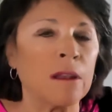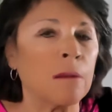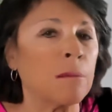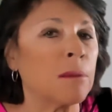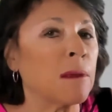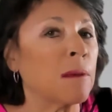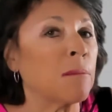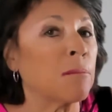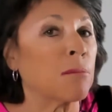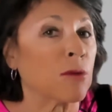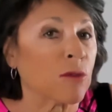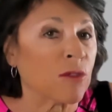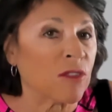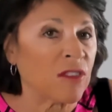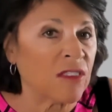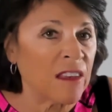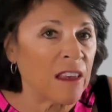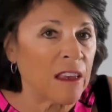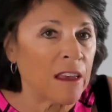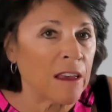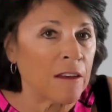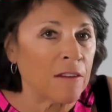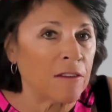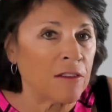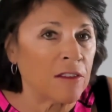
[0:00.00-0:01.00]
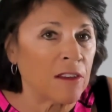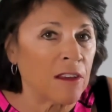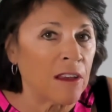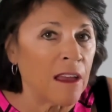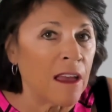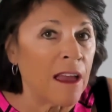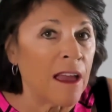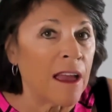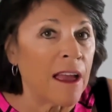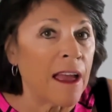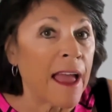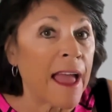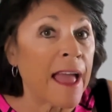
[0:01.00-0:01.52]
be perceived
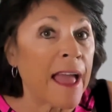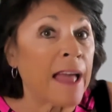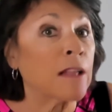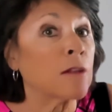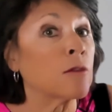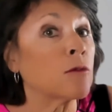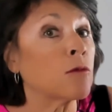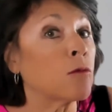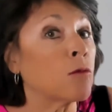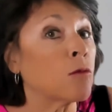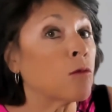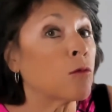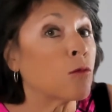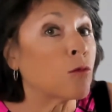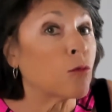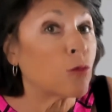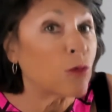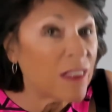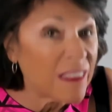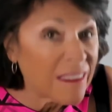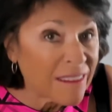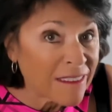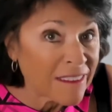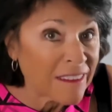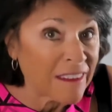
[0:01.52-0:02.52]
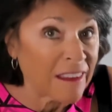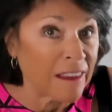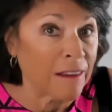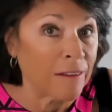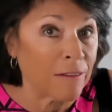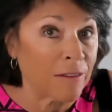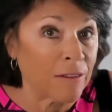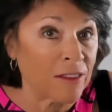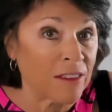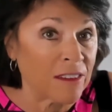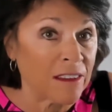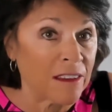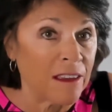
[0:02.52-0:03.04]
and
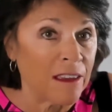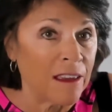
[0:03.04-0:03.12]
received,